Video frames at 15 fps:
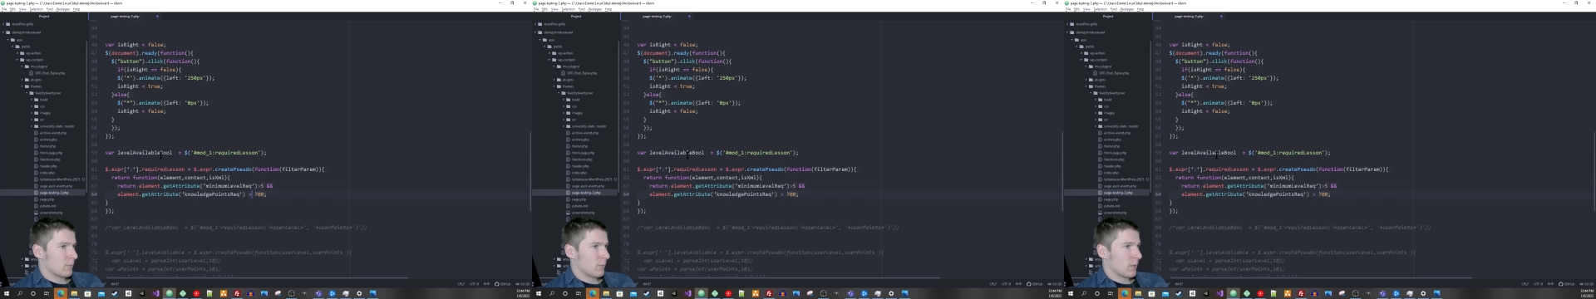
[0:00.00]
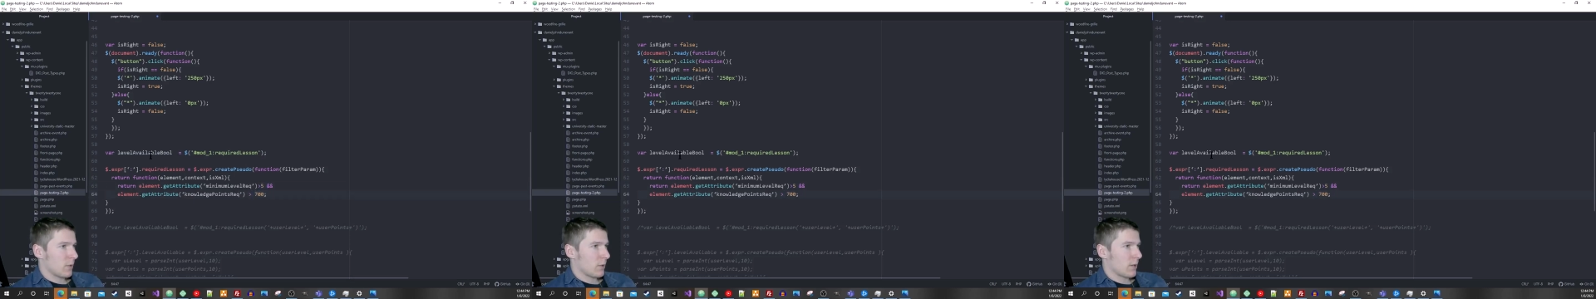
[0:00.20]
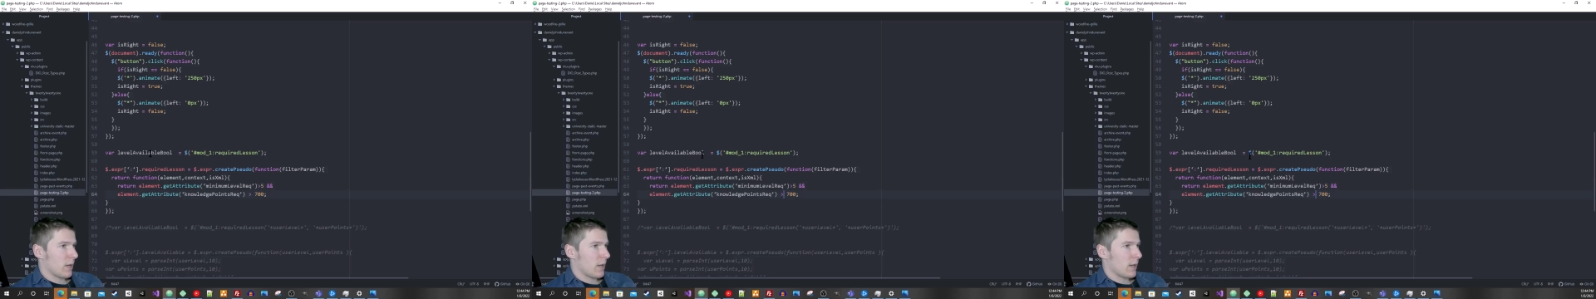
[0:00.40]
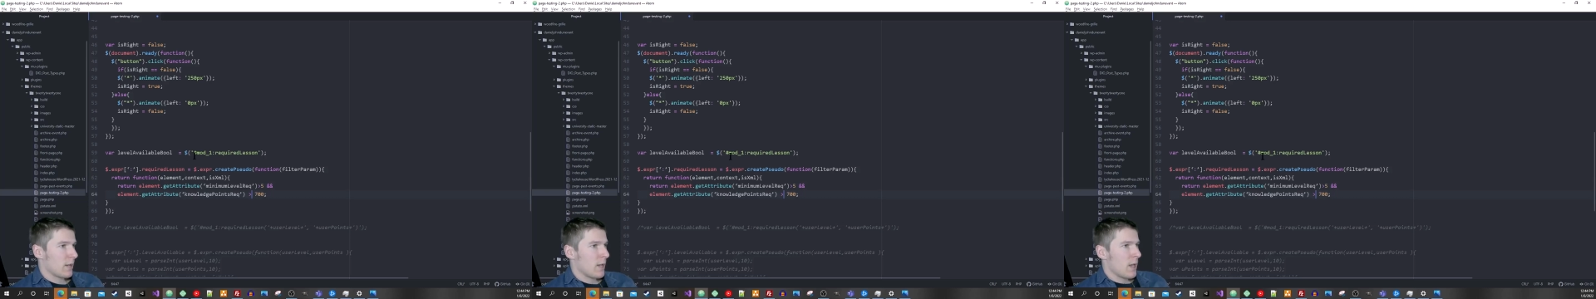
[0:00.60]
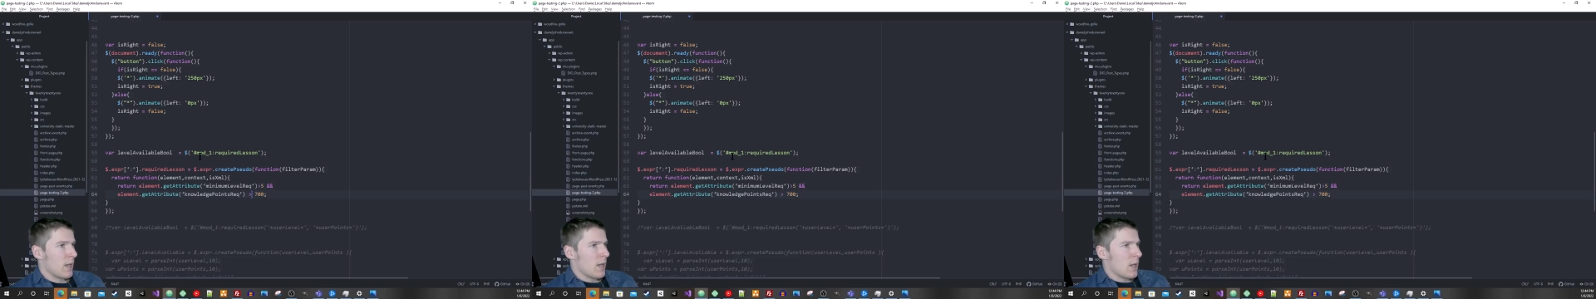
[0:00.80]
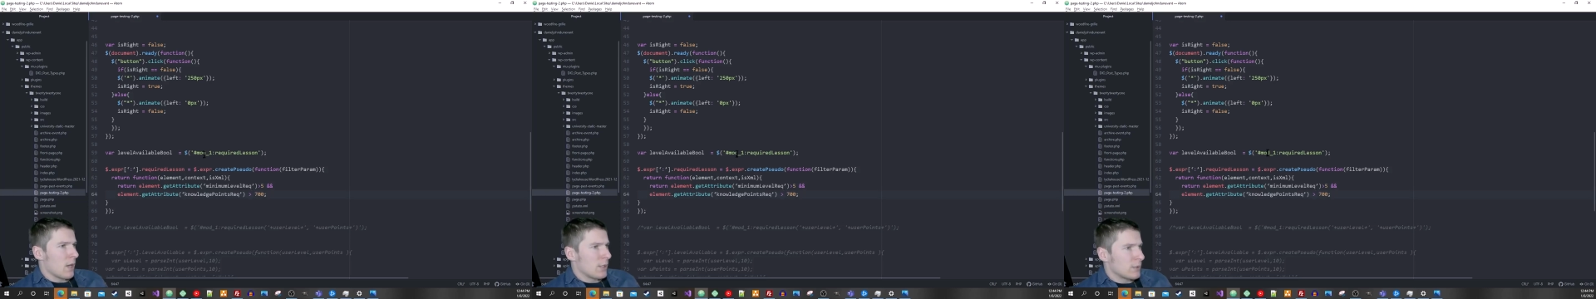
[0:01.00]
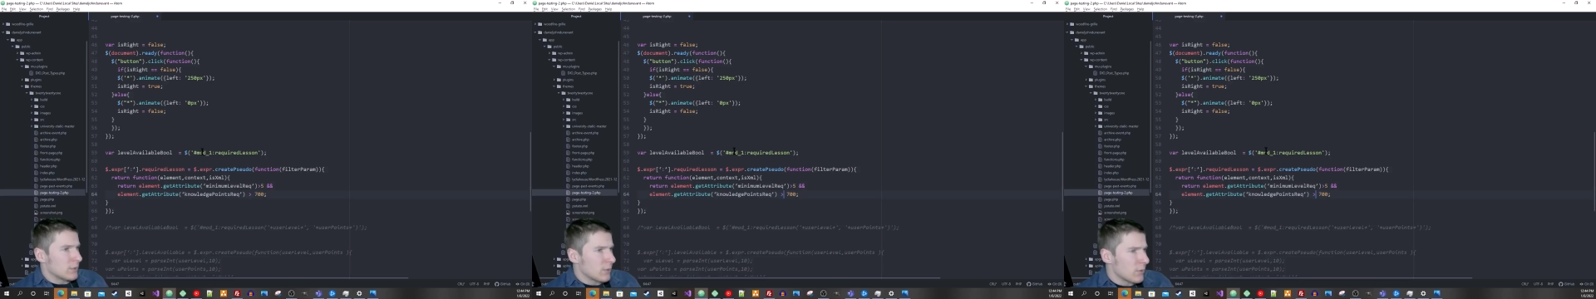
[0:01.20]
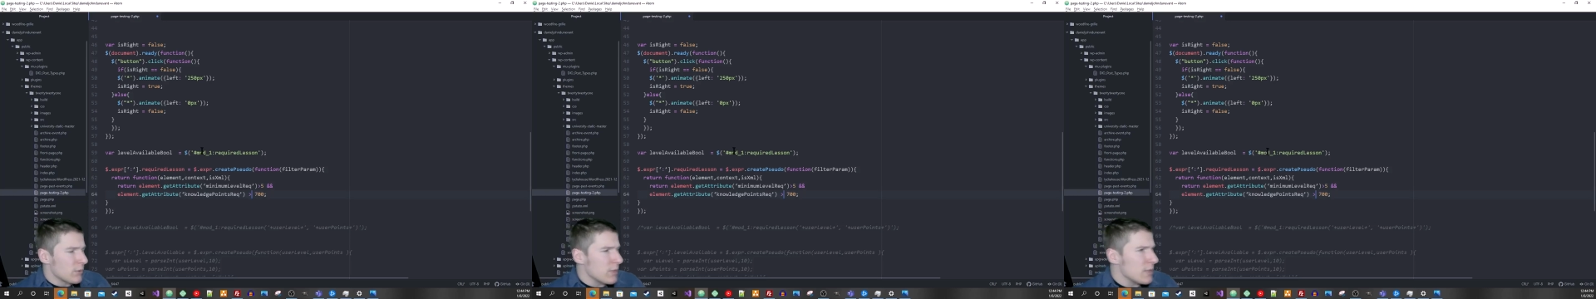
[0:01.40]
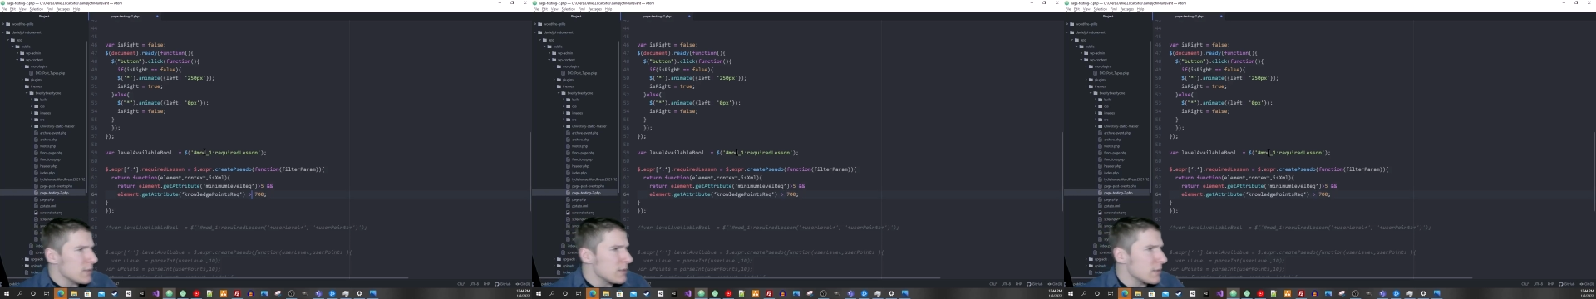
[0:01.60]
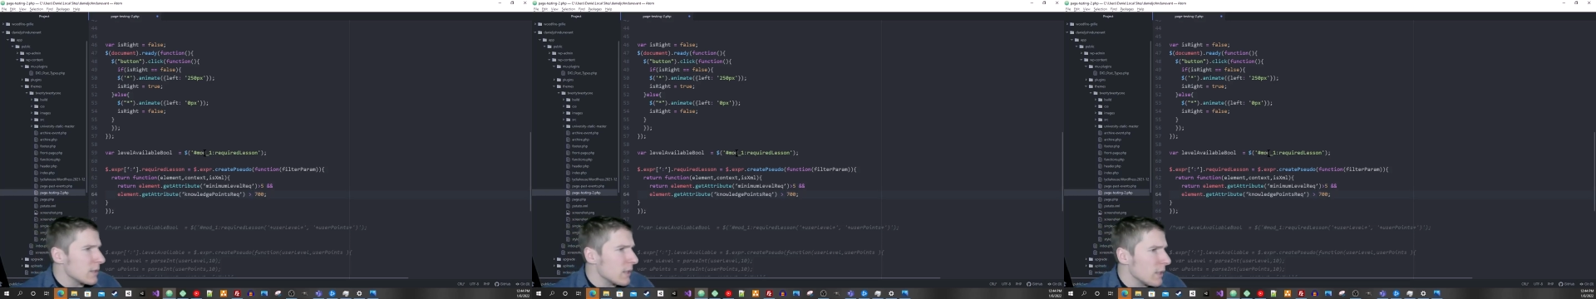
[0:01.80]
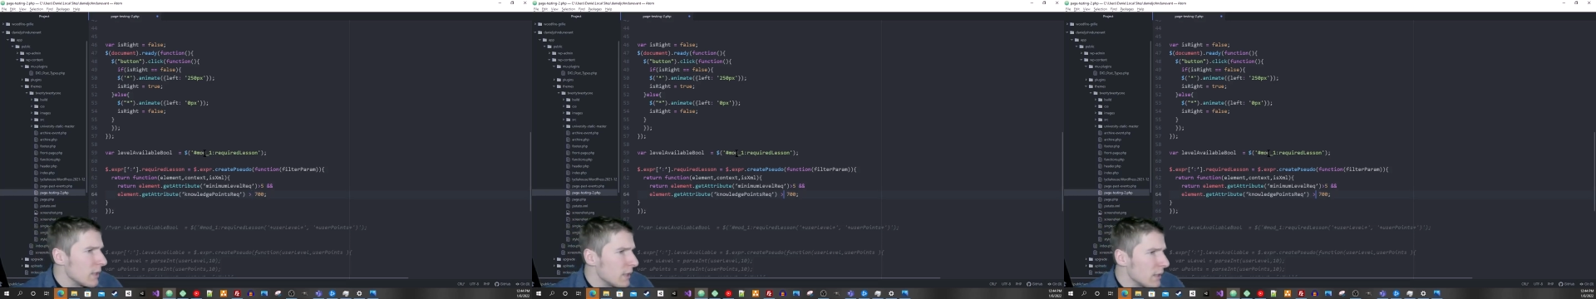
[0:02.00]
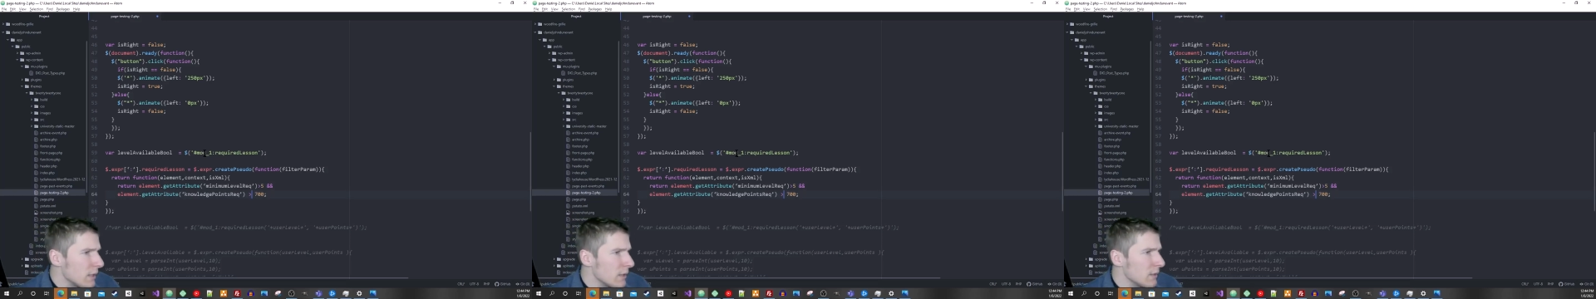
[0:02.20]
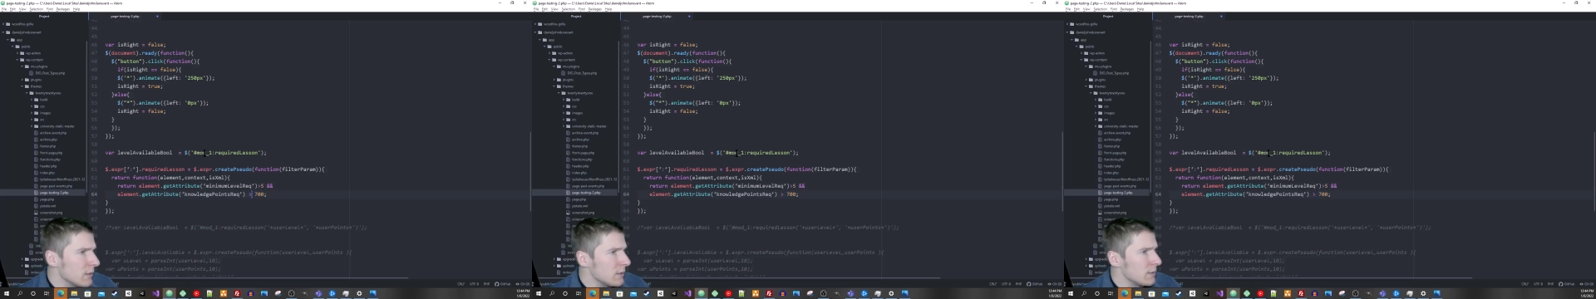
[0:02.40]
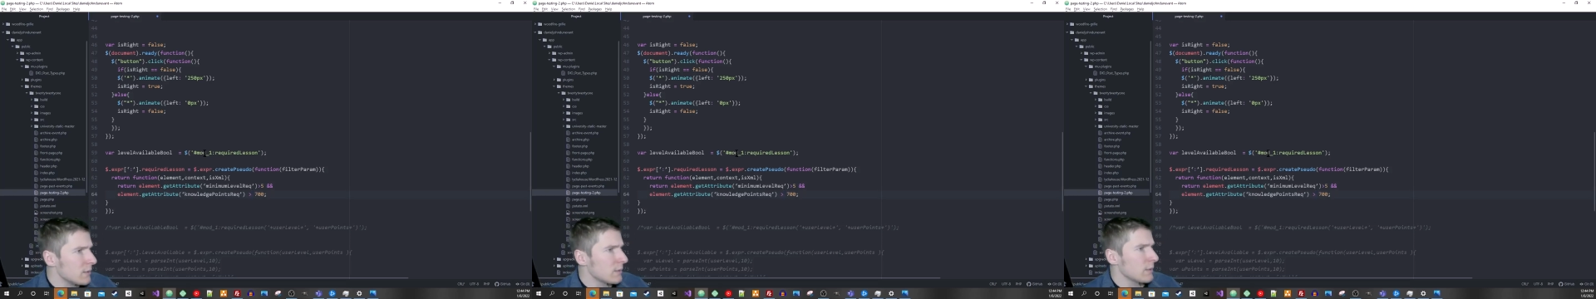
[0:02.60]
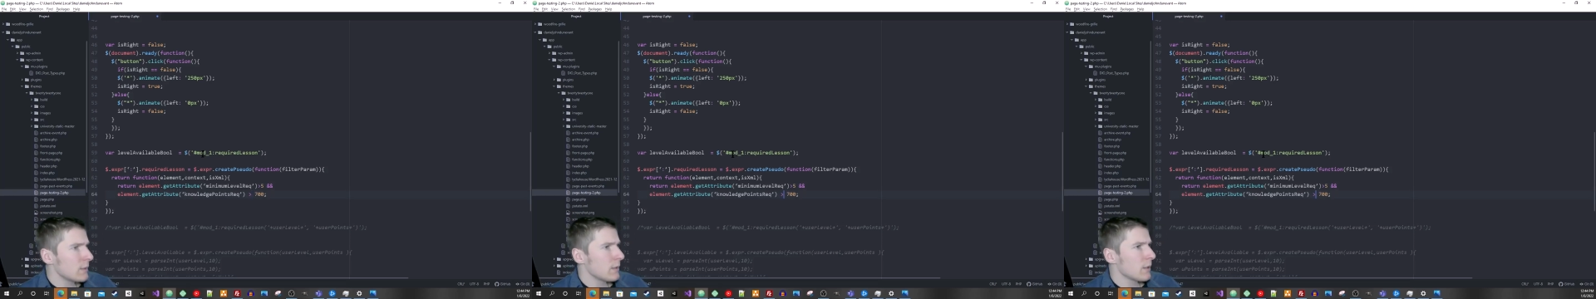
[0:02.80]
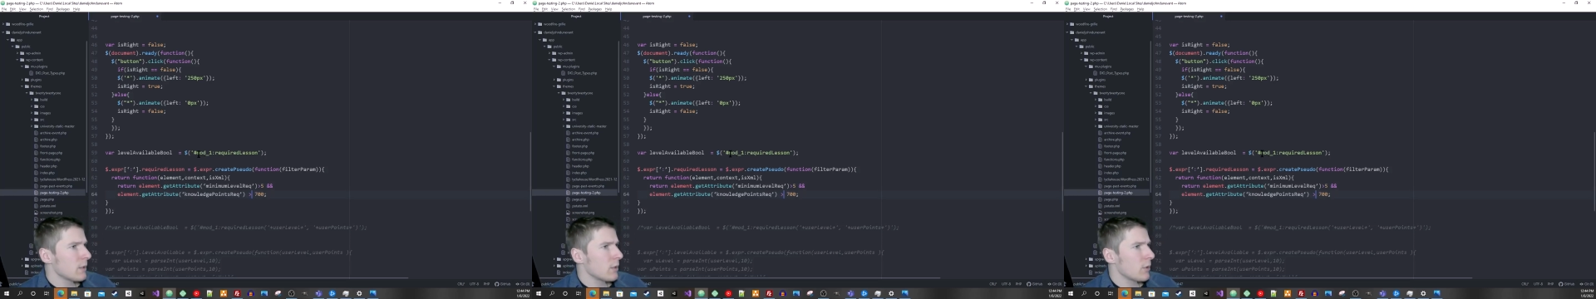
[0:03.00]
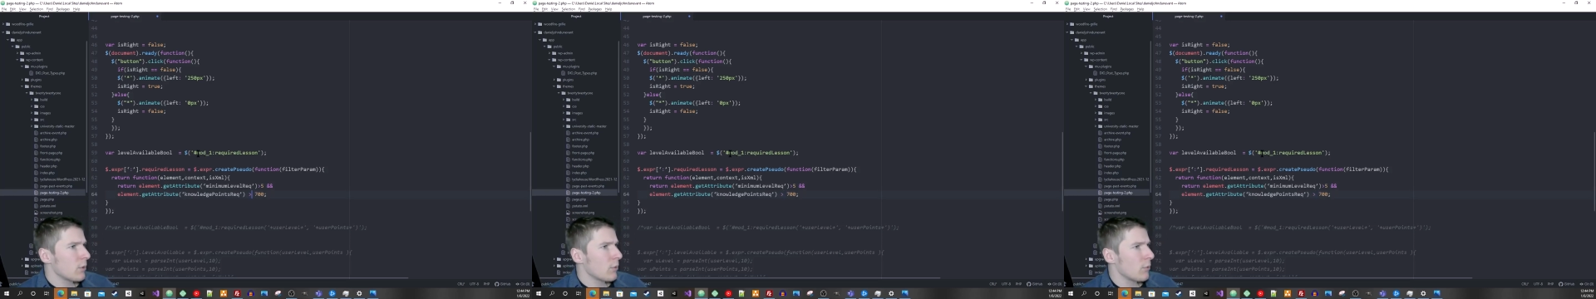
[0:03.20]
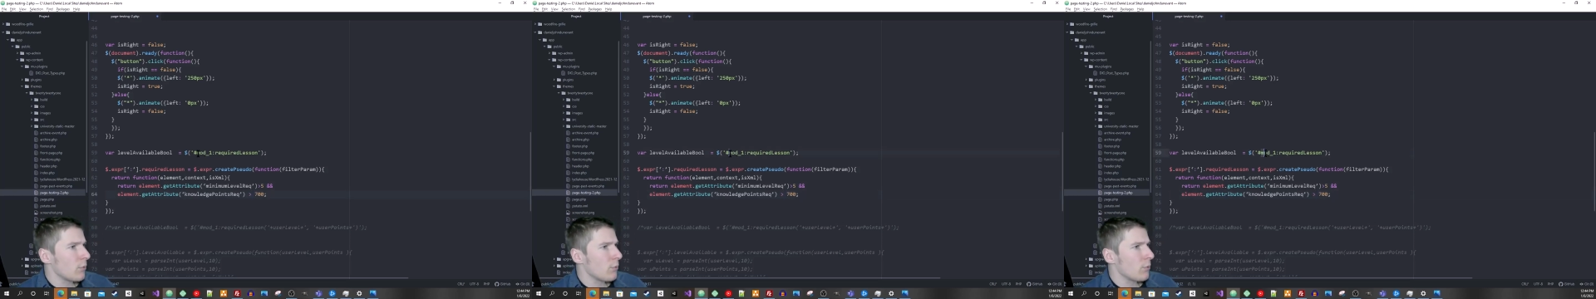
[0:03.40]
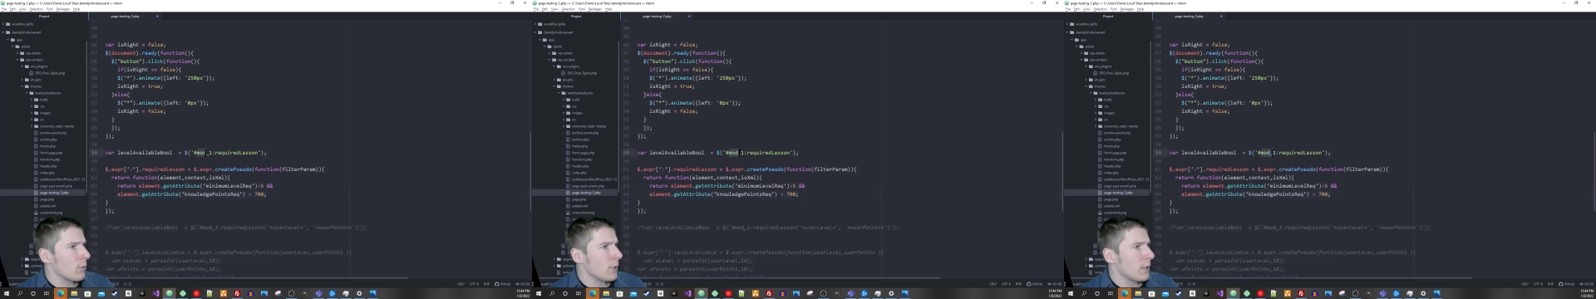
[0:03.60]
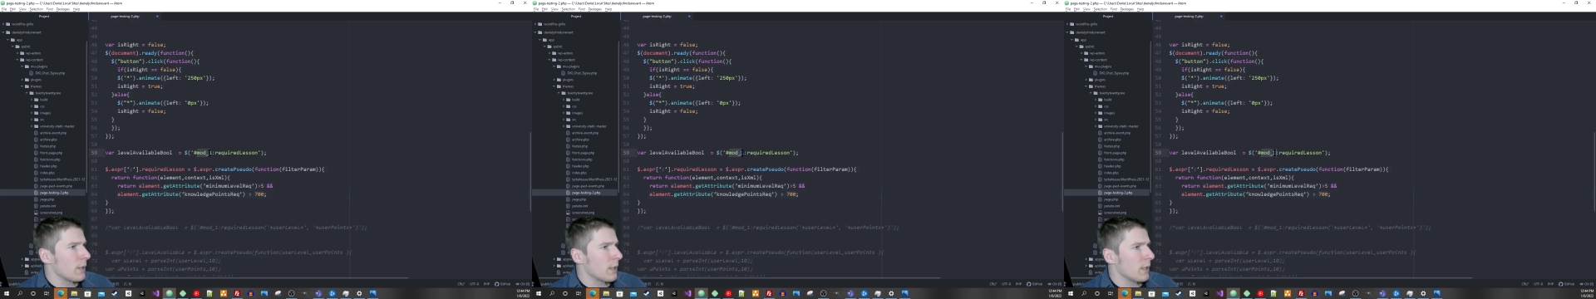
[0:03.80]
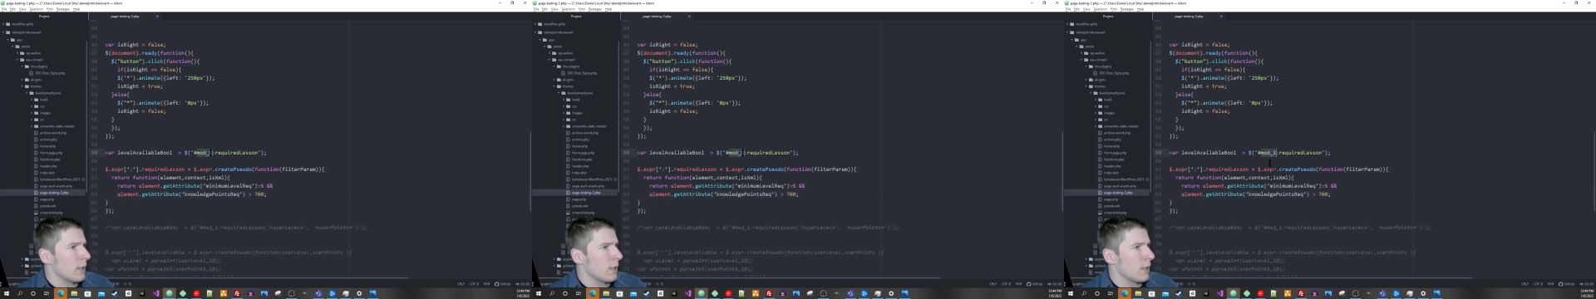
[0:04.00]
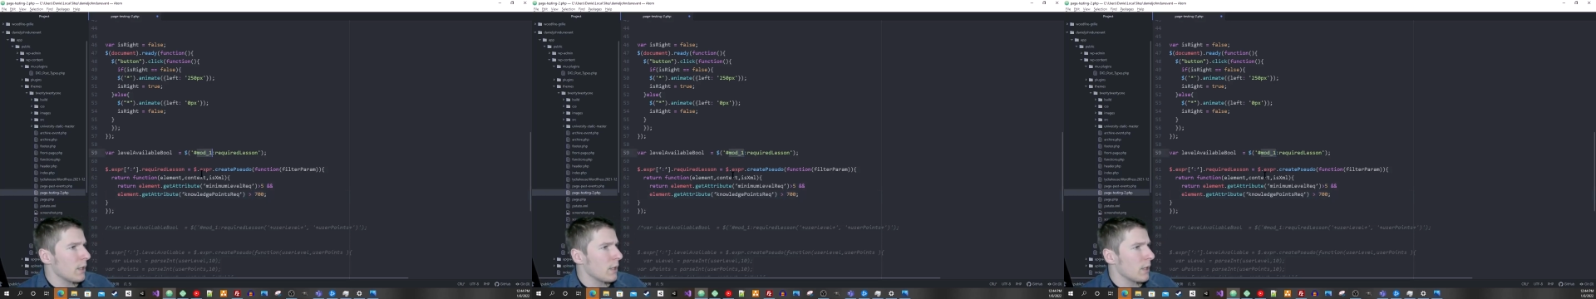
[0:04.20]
Okay, so this is reading